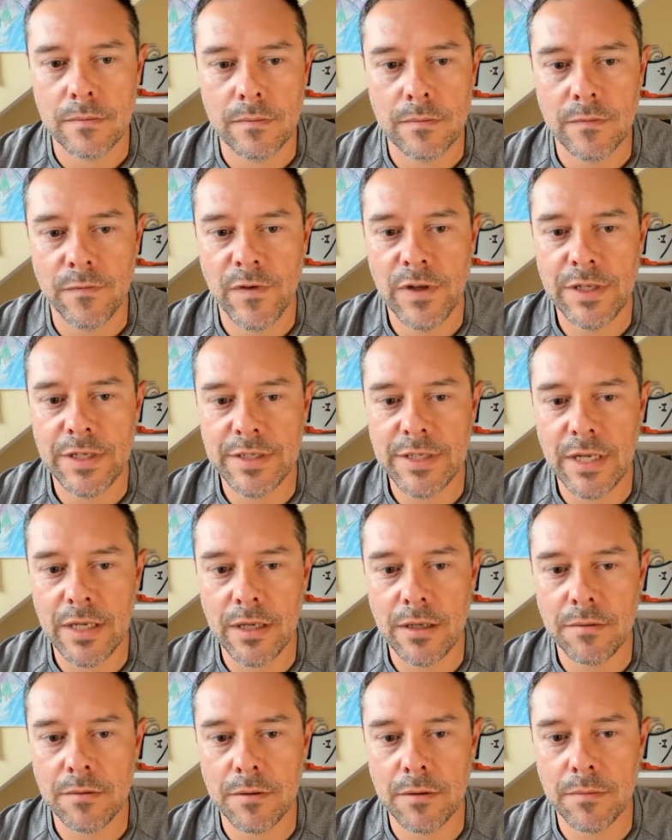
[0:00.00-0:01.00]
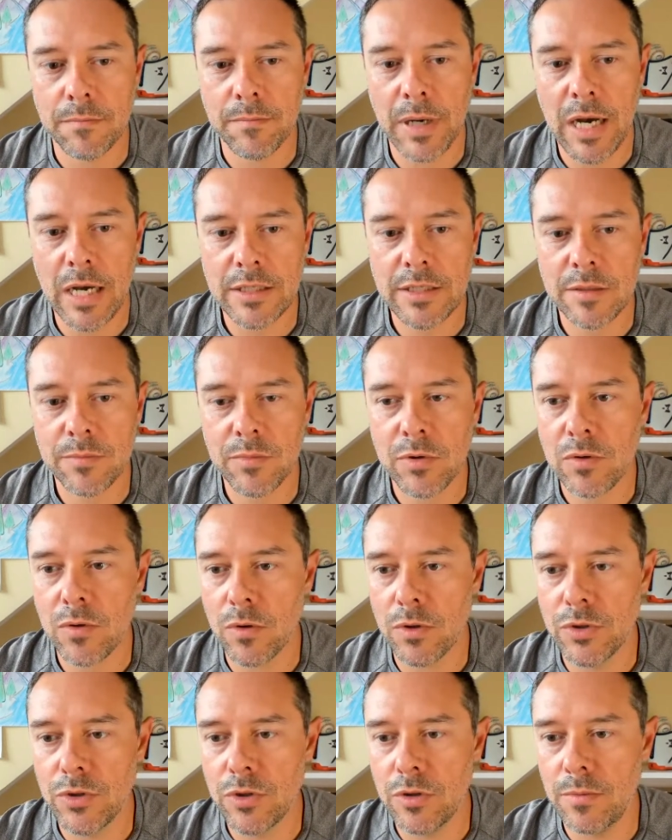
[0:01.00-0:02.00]
Vita said, possible or
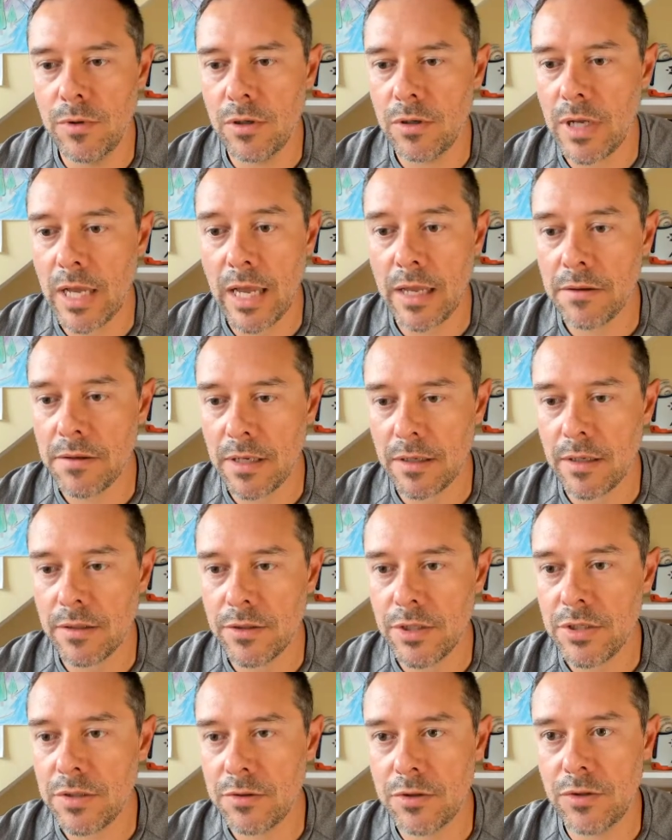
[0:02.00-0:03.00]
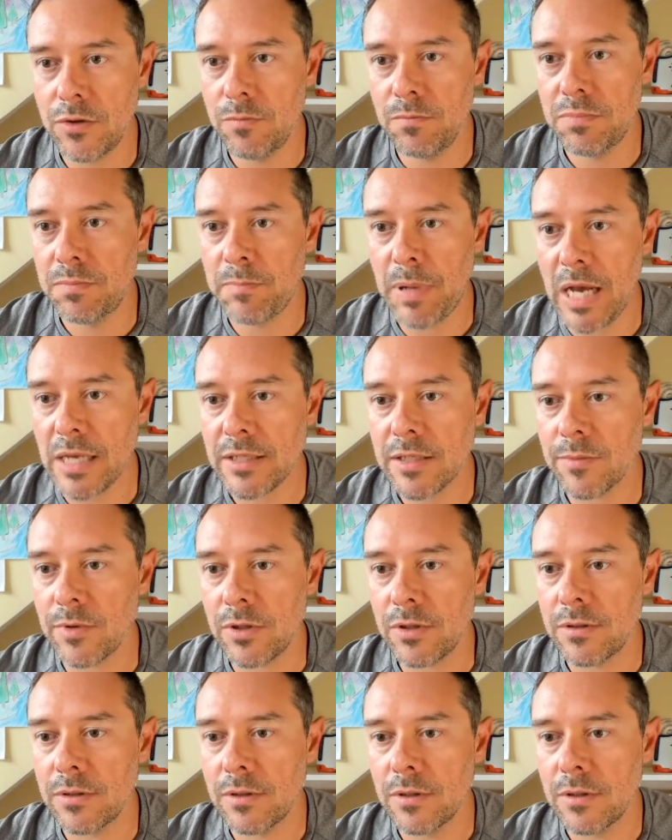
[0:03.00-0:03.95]
doable? Just do possible.